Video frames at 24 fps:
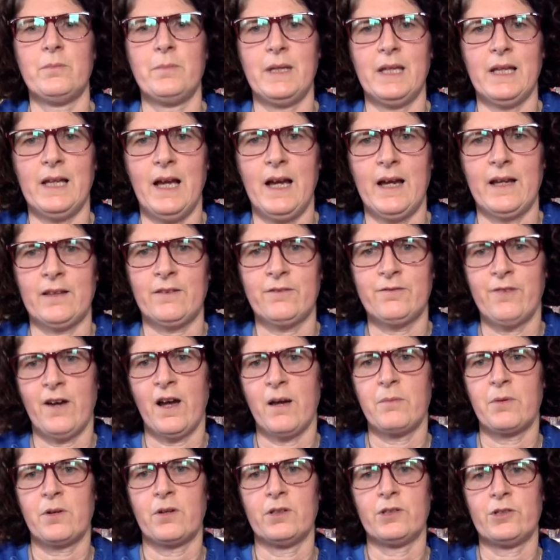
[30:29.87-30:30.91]
behind
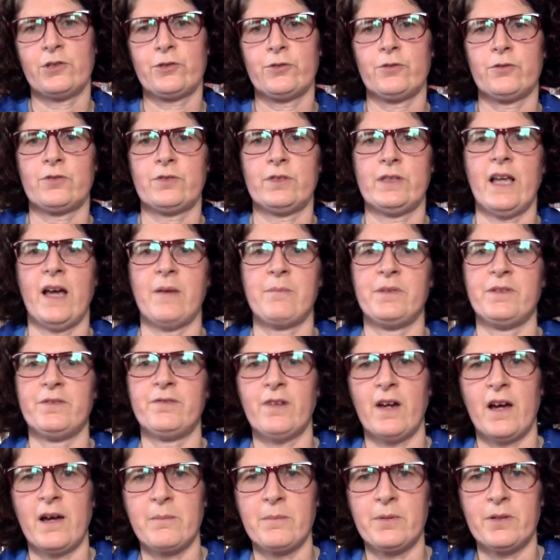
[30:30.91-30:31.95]
Fiber Issues, Yummy
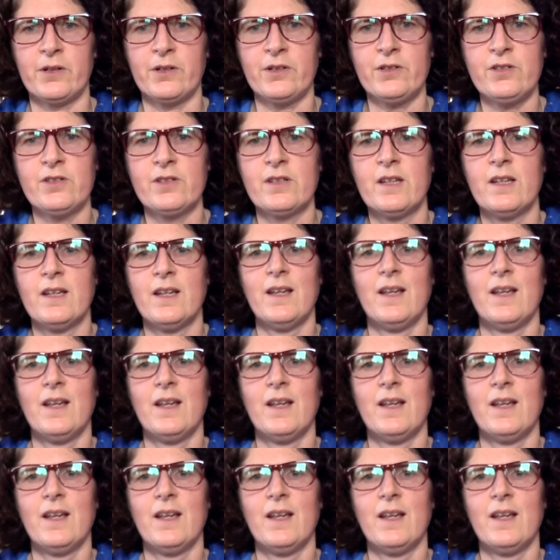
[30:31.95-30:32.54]
Fibers.